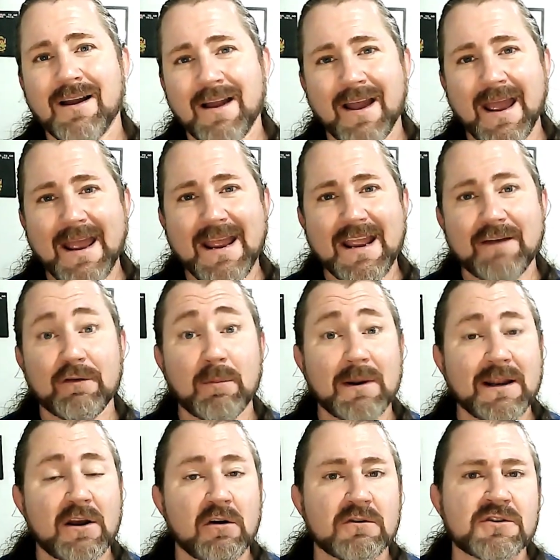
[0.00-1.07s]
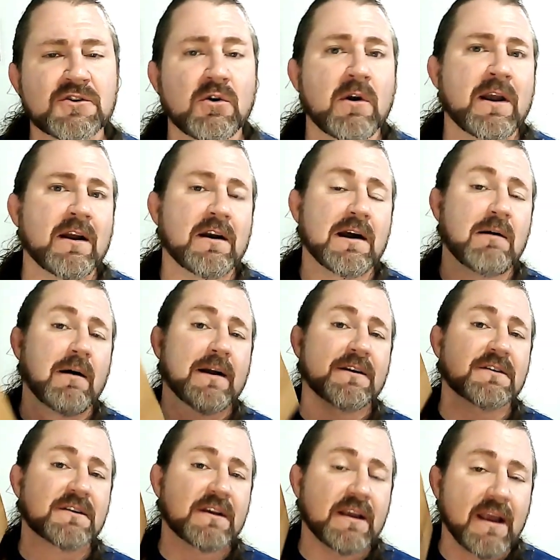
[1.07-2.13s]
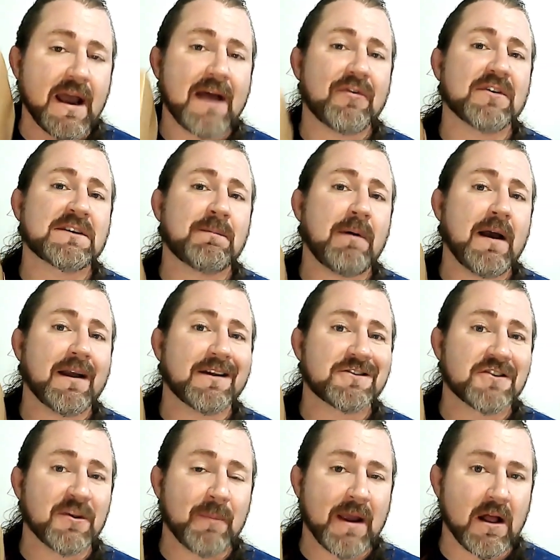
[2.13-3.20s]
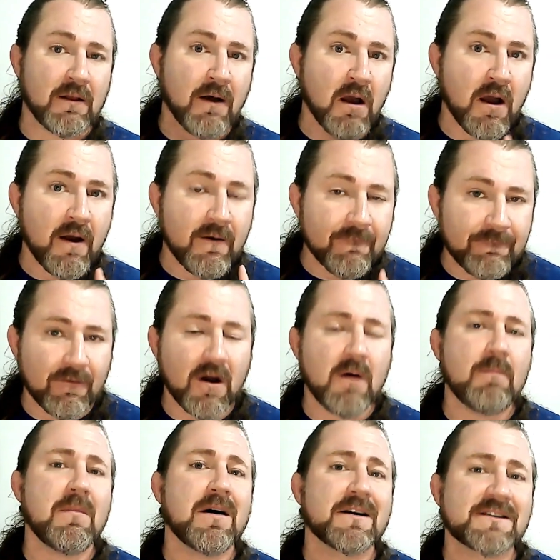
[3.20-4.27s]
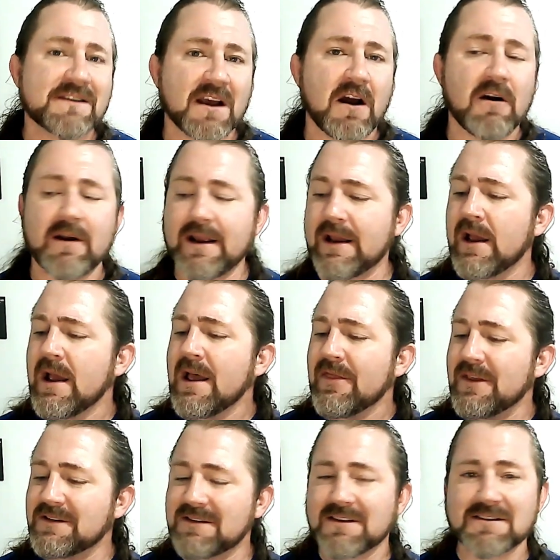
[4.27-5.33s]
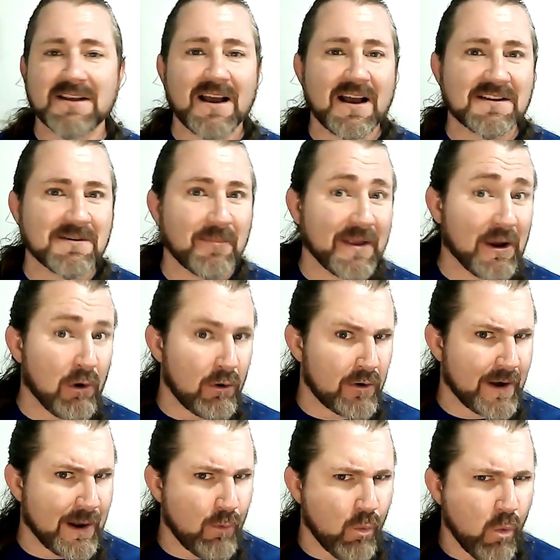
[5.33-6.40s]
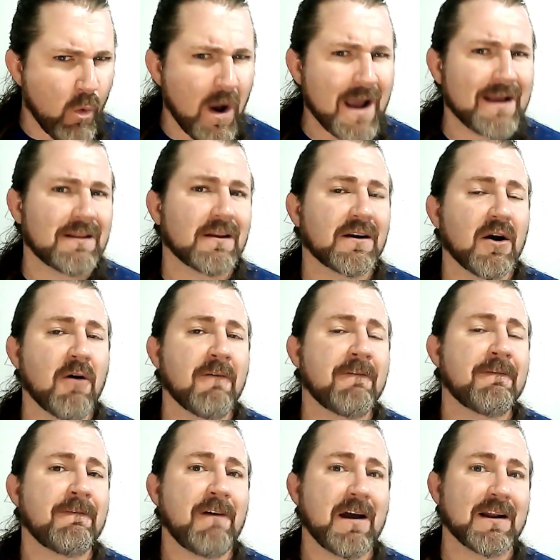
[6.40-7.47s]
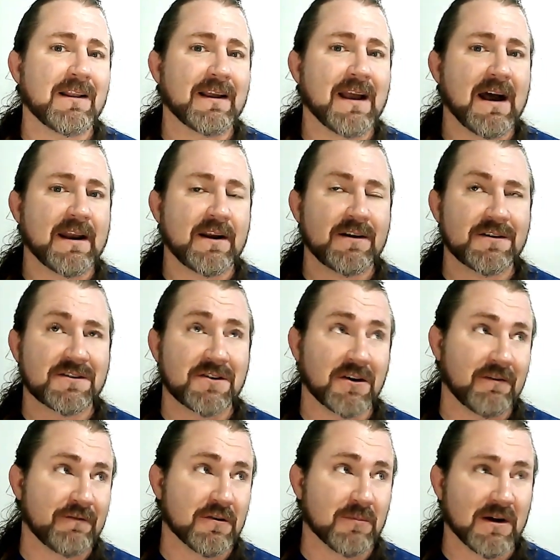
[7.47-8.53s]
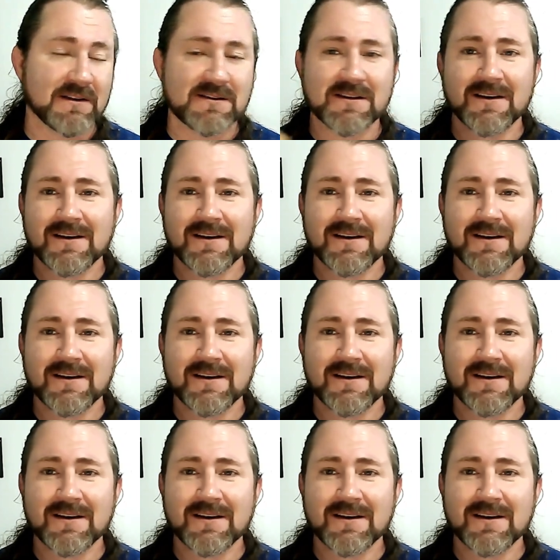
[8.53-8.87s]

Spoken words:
Hey everybody, Coach Tor here. Now I just got this package in the mail from Atari. This is something I ordered a while ago, finally got here, just took a few months.